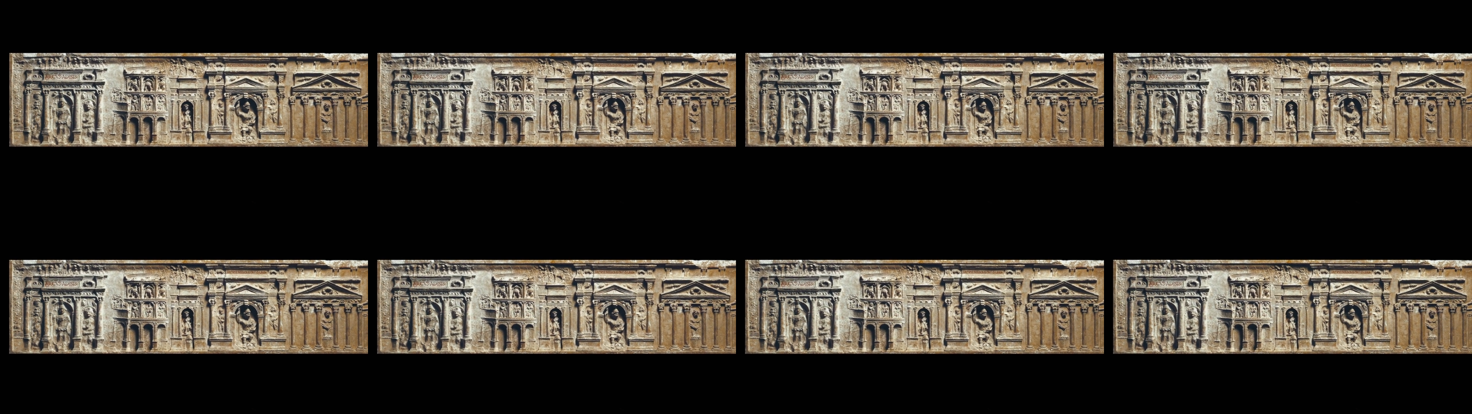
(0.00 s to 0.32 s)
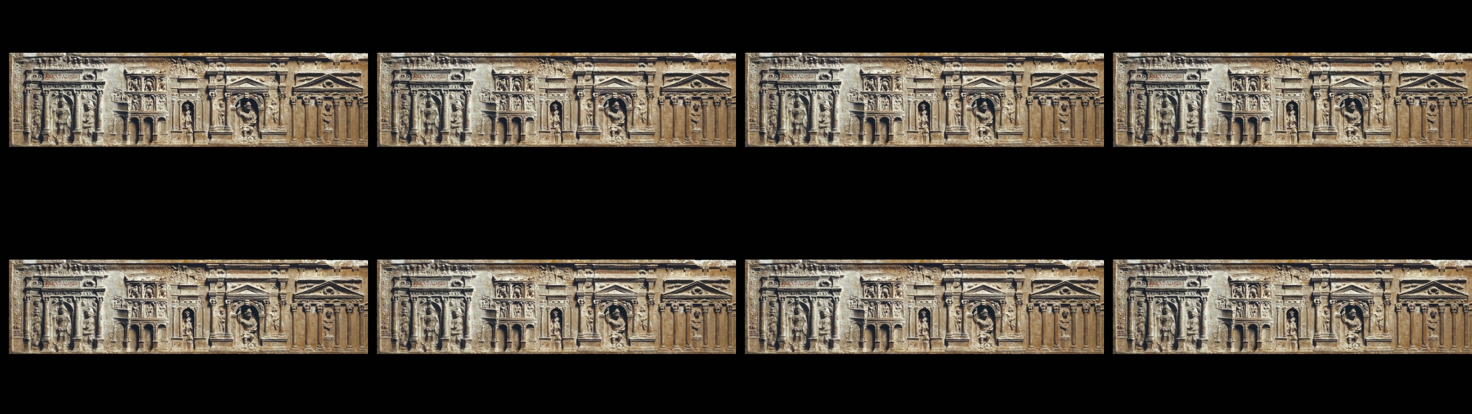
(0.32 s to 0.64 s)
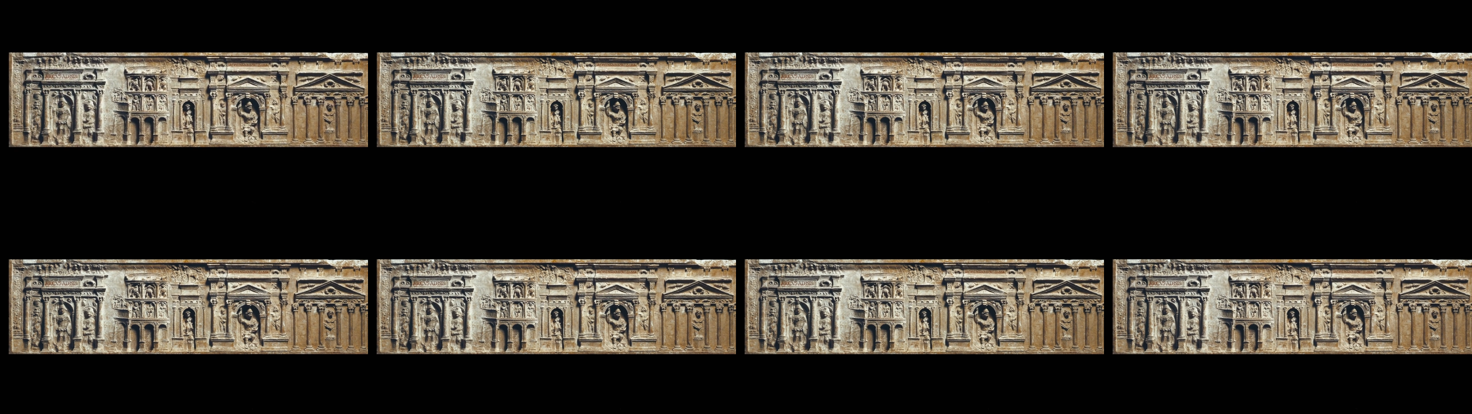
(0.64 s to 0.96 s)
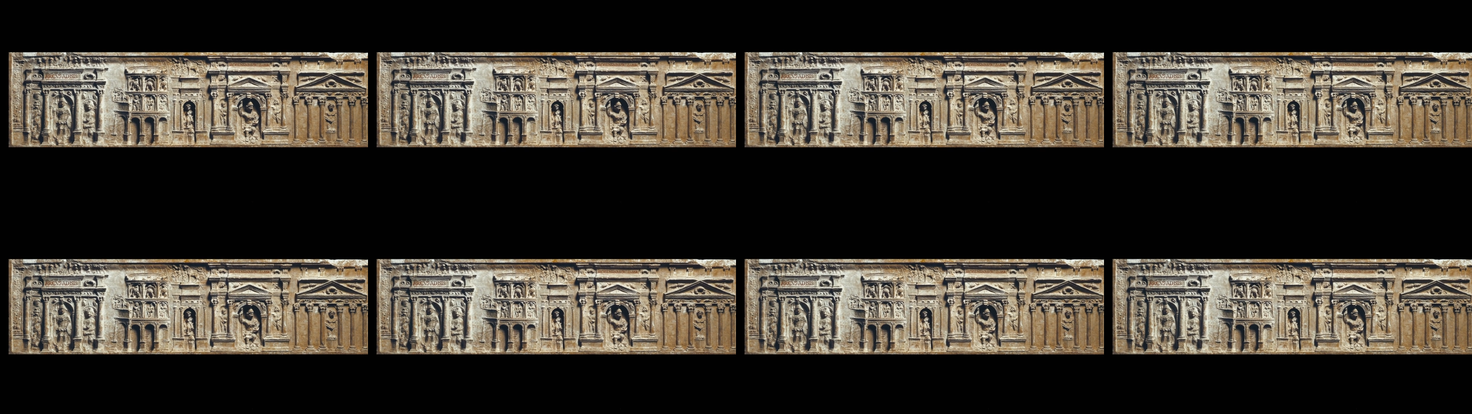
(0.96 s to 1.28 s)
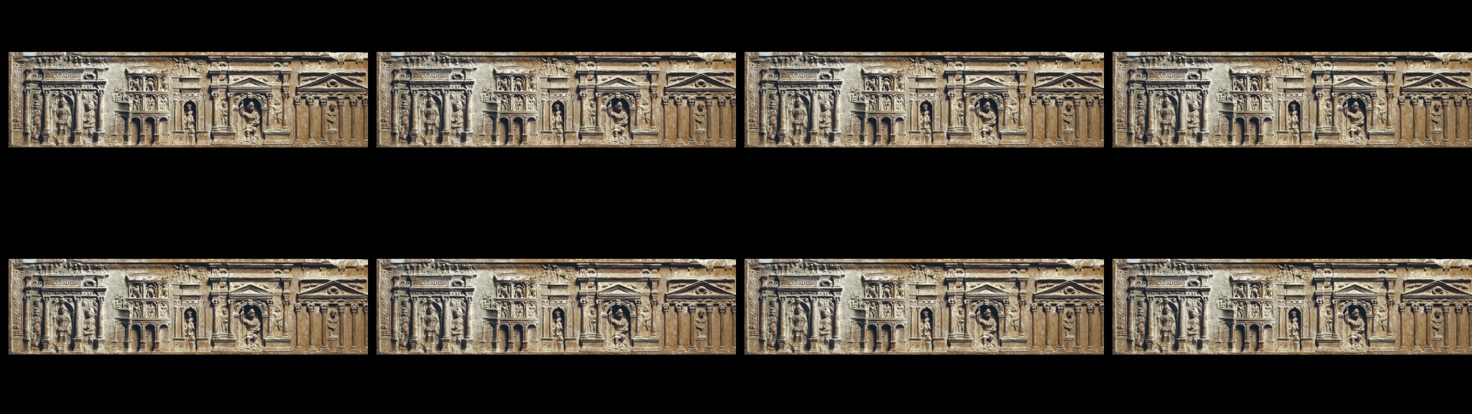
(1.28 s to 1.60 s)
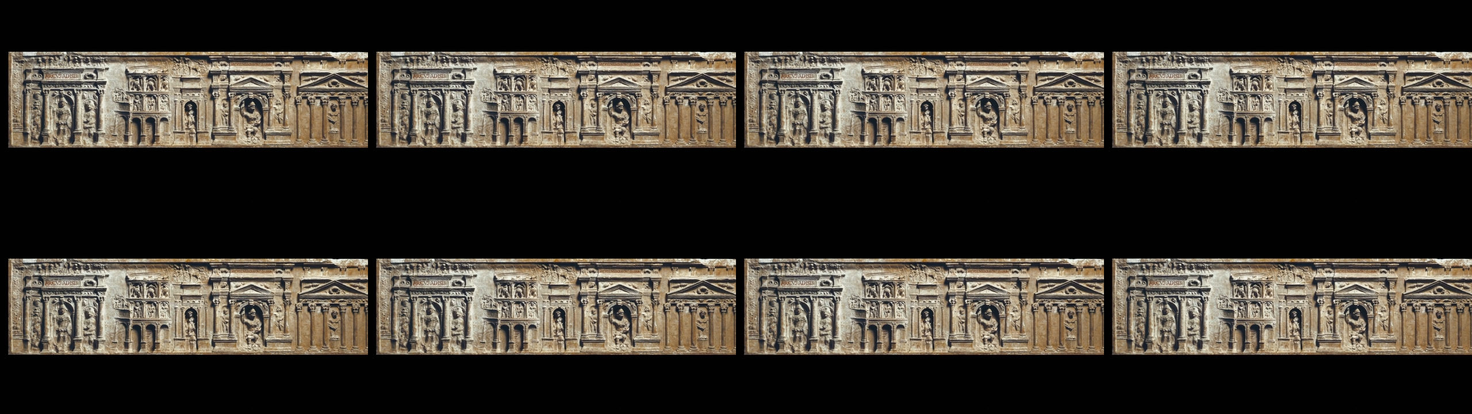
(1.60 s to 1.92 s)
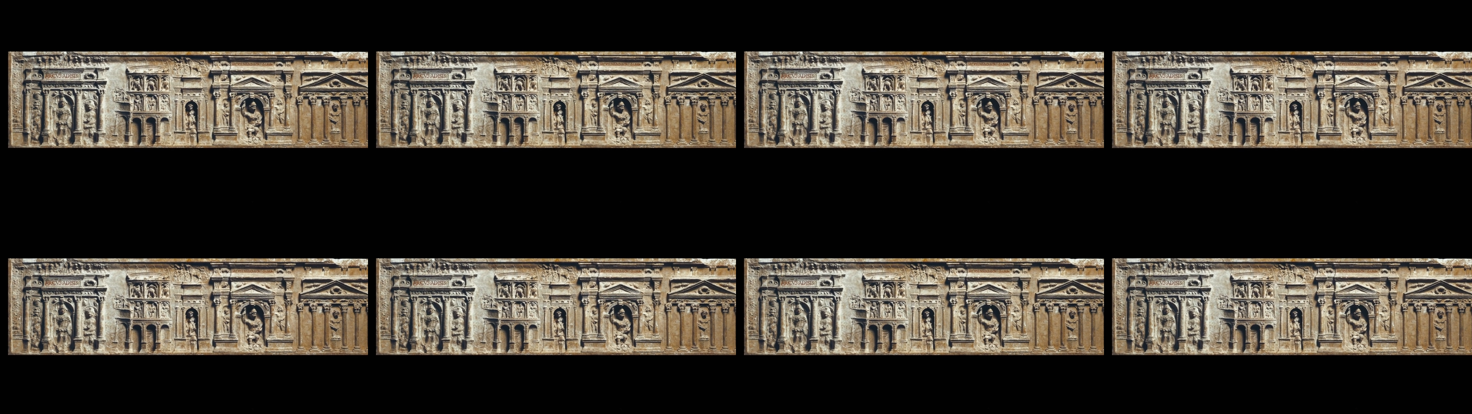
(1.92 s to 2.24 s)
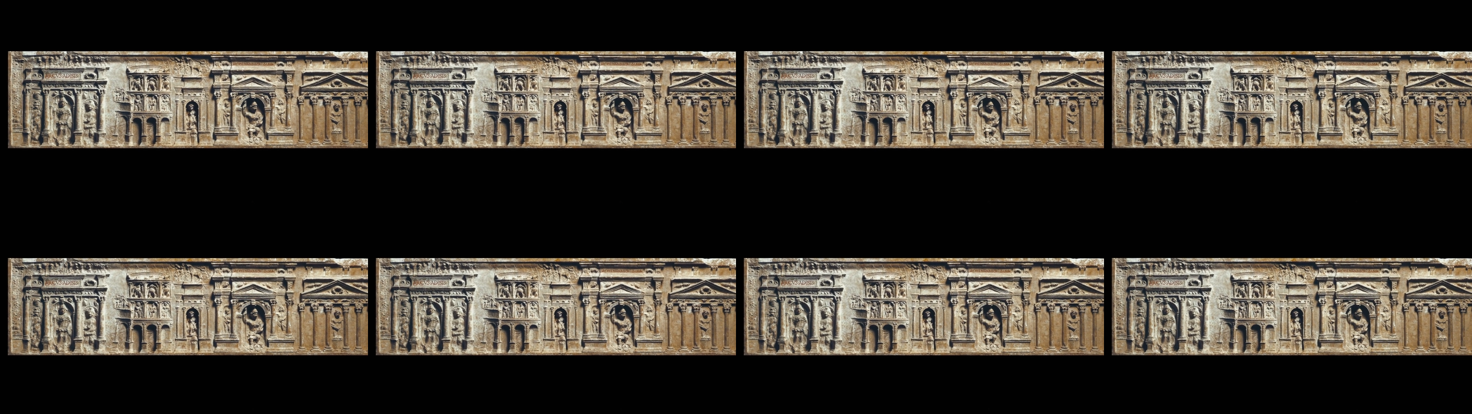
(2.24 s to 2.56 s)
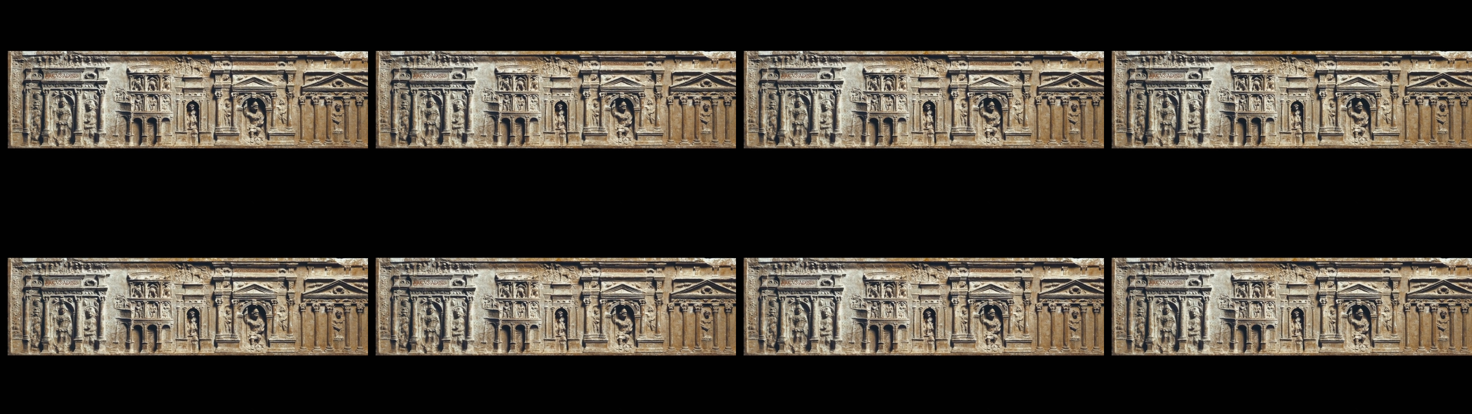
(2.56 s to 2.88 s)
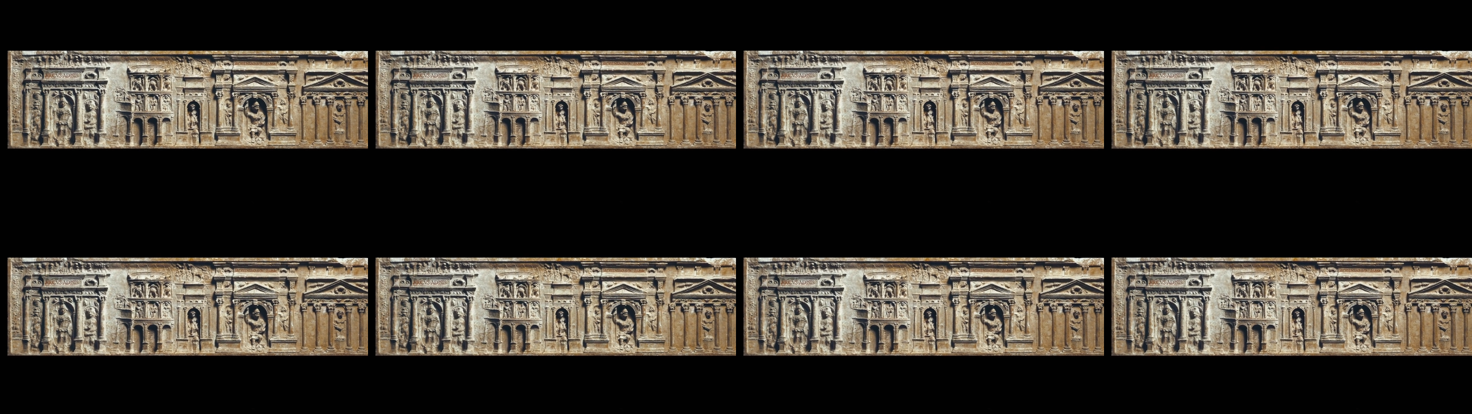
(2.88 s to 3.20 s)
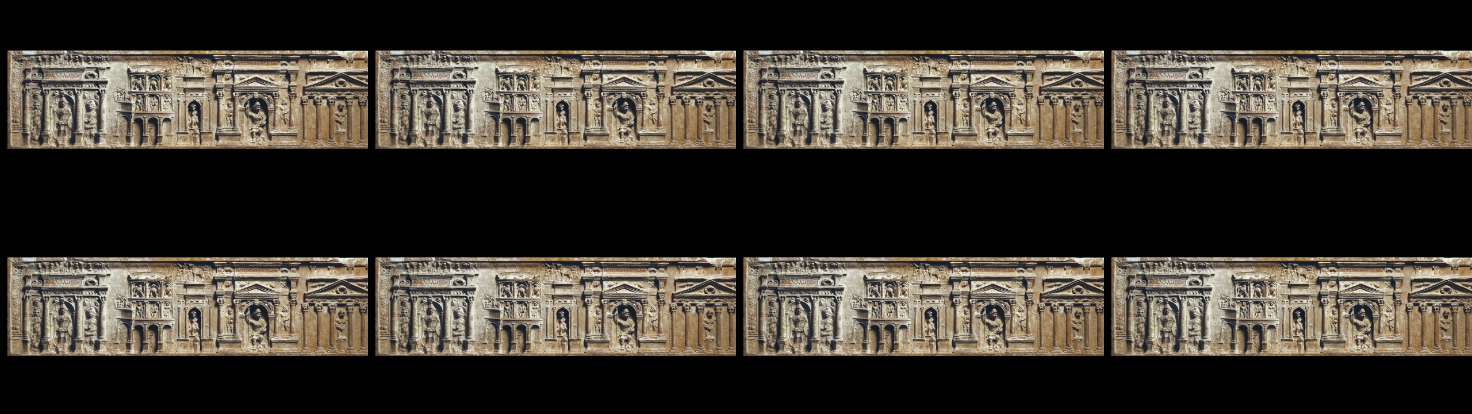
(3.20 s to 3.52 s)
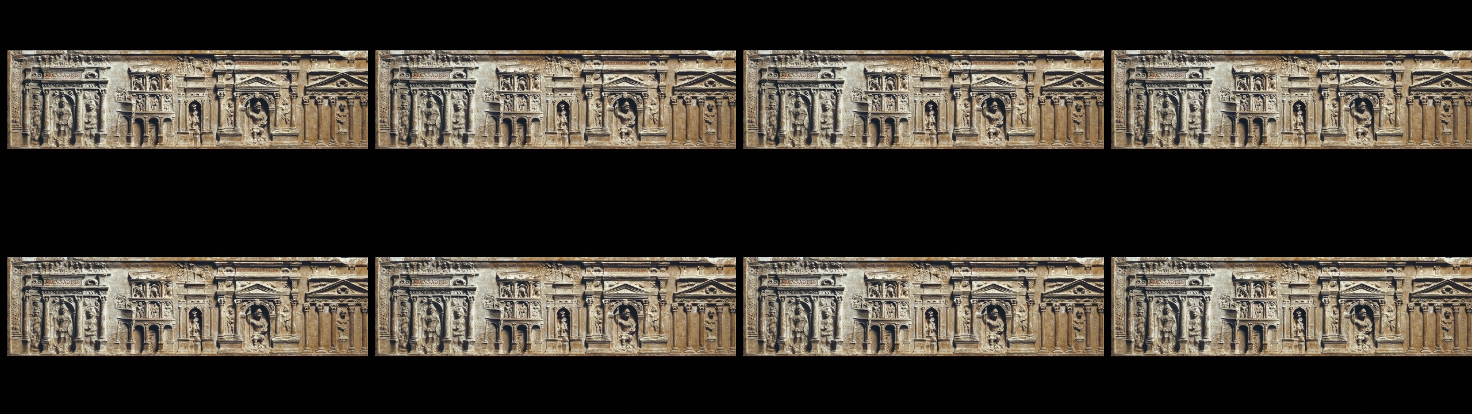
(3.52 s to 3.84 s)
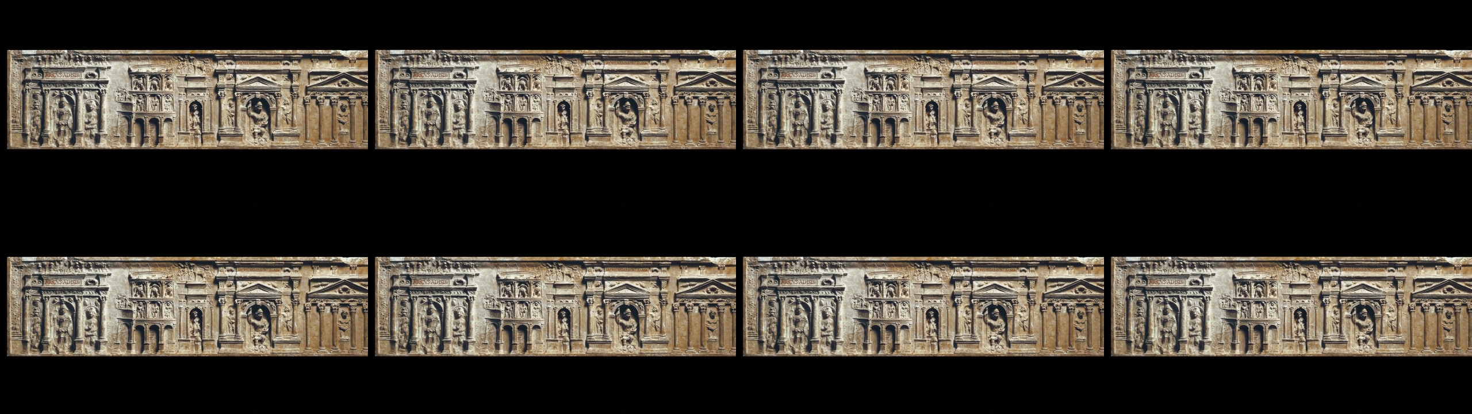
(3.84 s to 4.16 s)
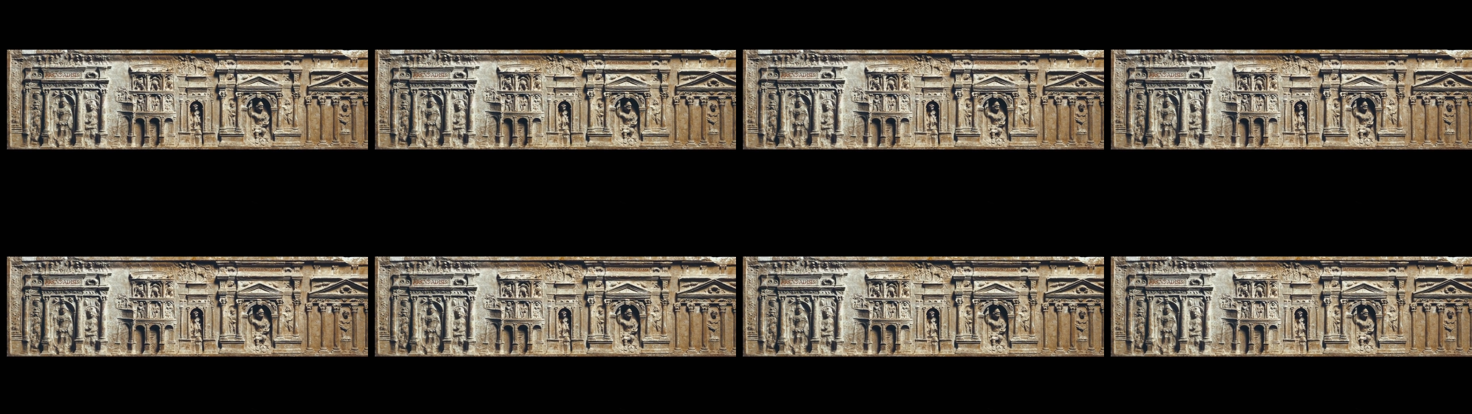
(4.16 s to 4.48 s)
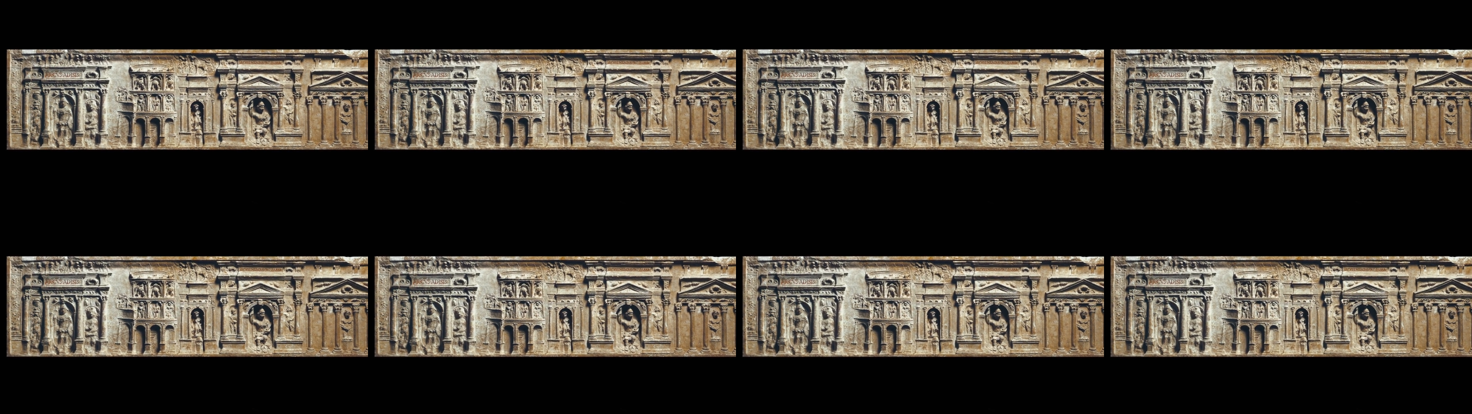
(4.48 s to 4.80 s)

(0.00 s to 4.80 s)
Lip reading: Nobody's mouth can be seen.